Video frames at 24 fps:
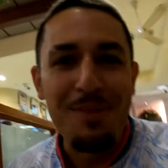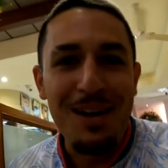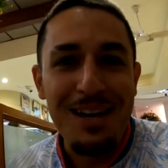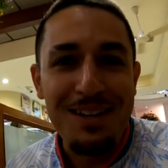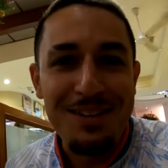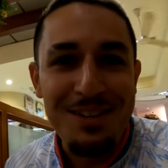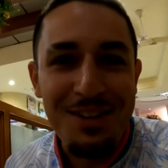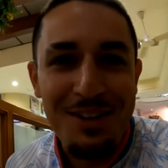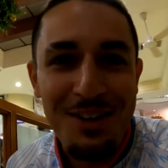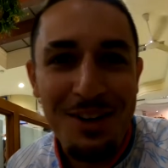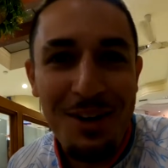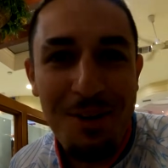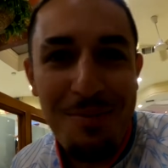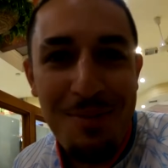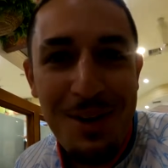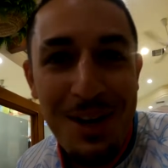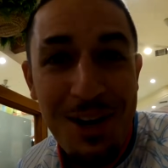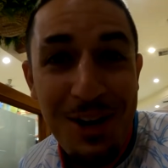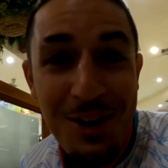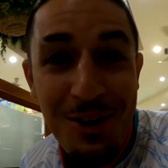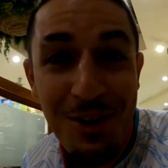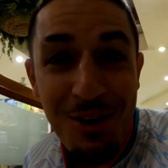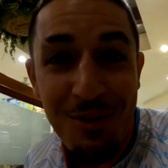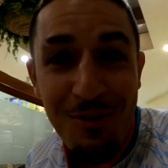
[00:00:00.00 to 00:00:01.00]
Imagine
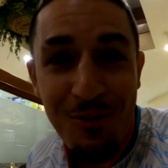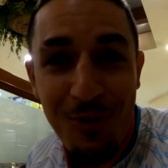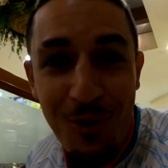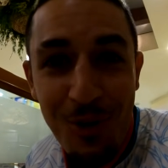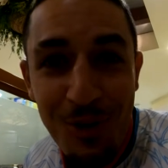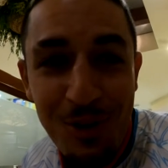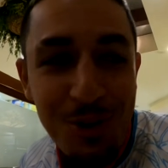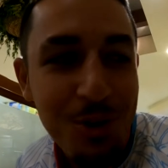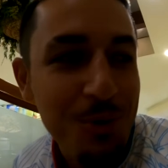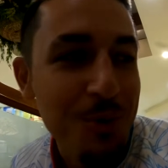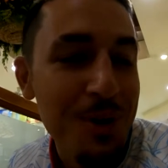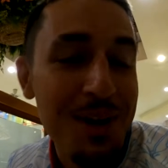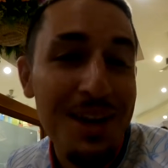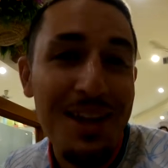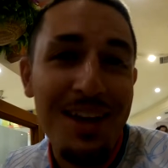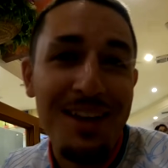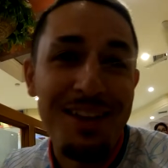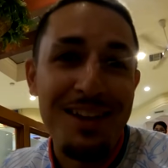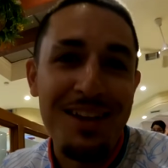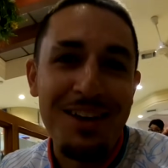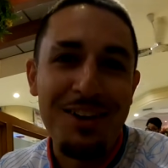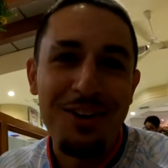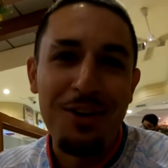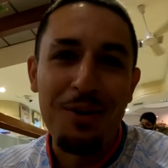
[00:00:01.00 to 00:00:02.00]
coming here on 420
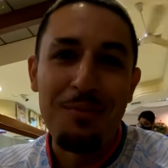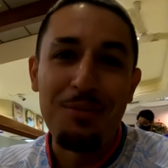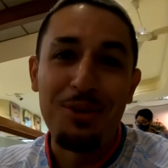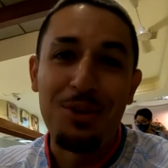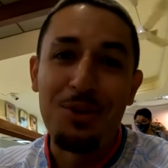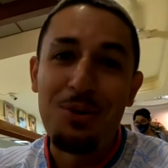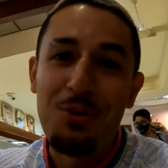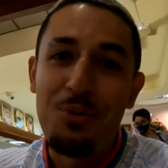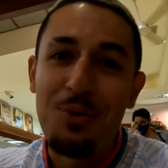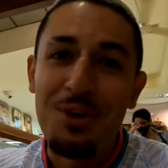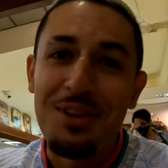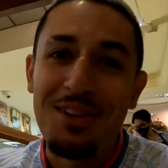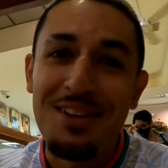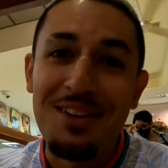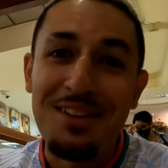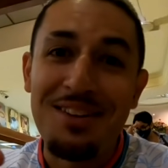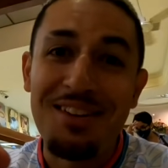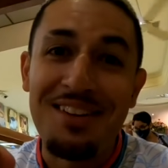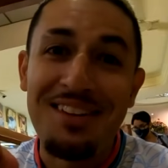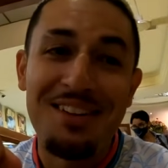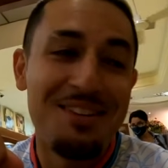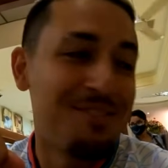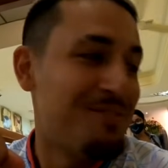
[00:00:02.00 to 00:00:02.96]
and they come through with this